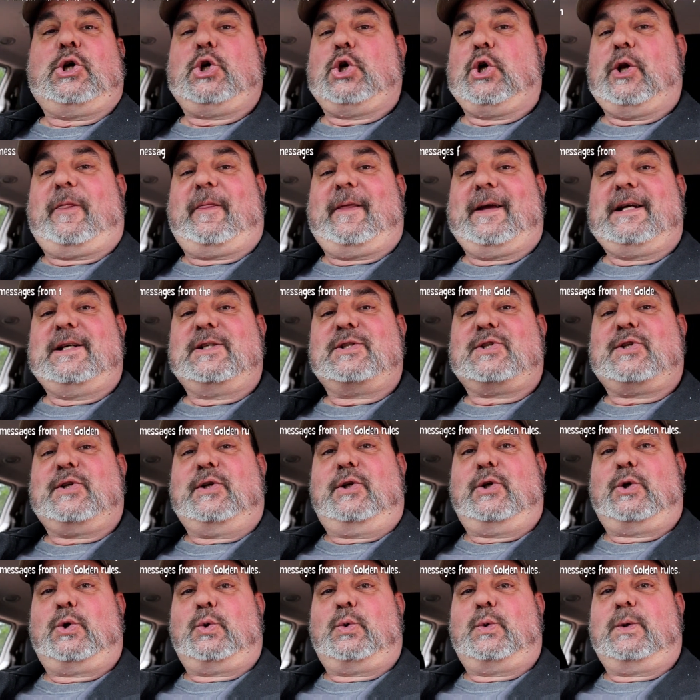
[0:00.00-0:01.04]
good things to
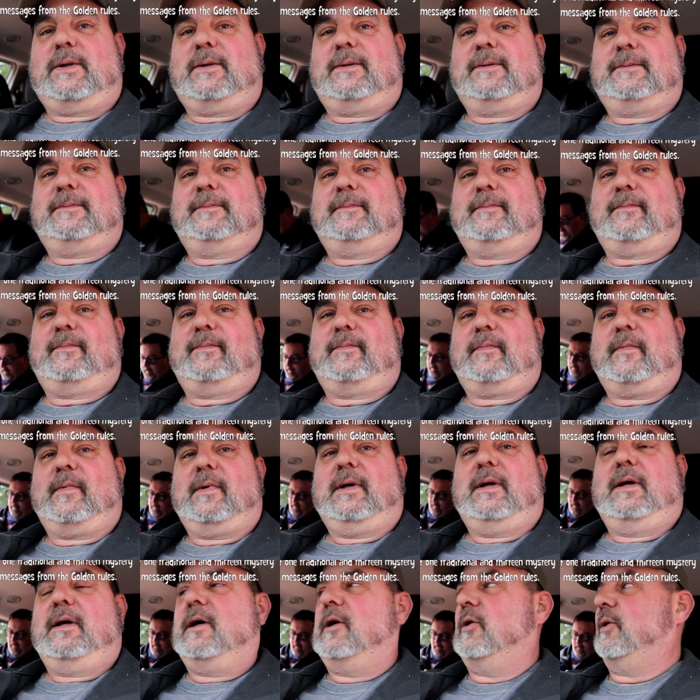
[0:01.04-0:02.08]
do.
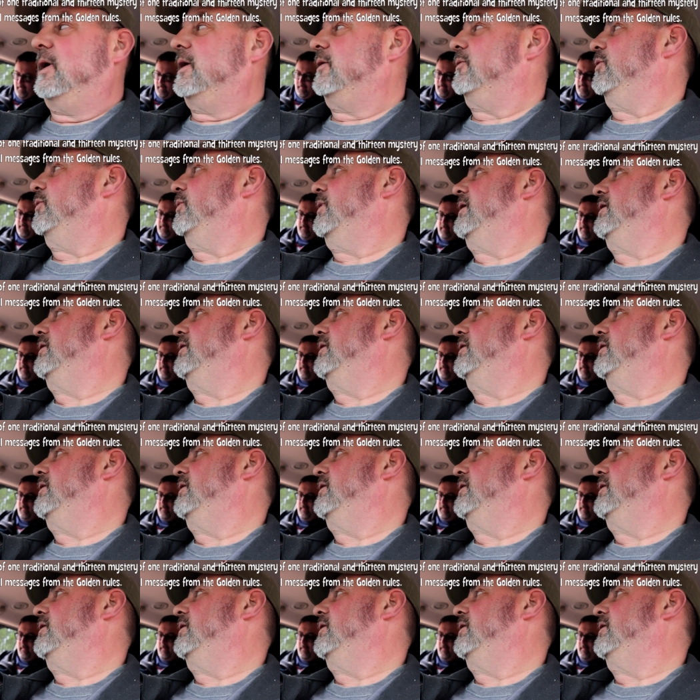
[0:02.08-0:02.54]
All right, we're